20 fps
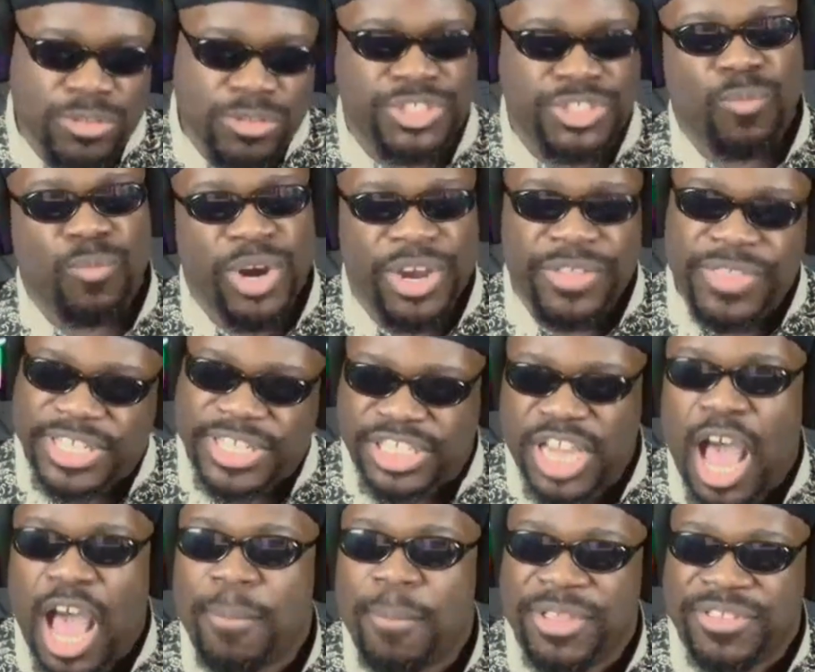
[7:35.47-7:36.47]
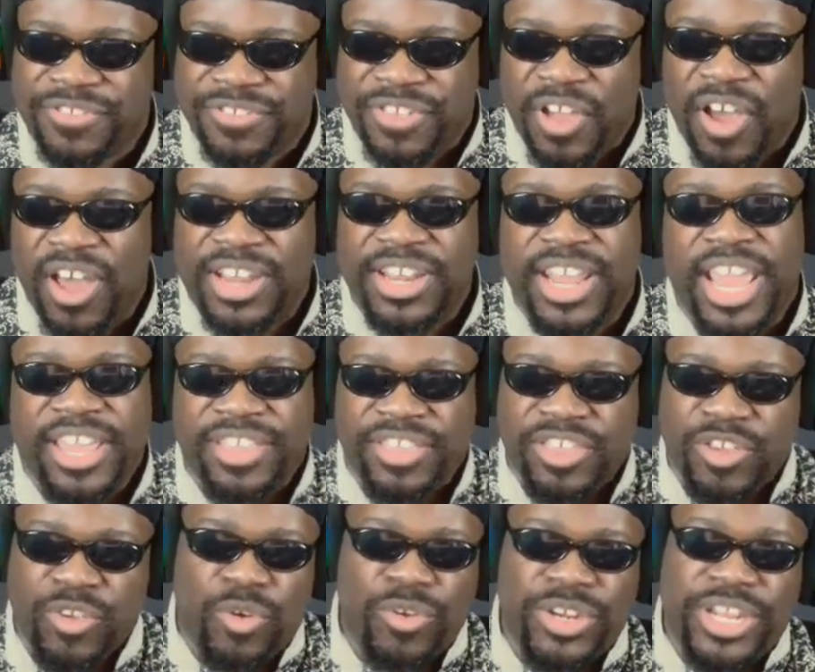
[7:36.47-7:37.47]
goes somewhere, the job is done, and
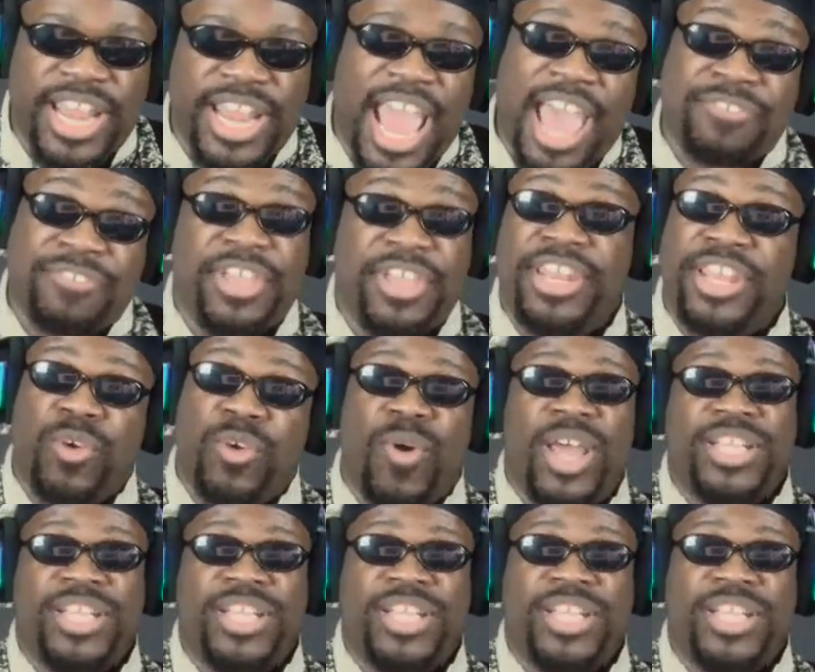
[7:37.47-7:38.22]
you don't need to ask any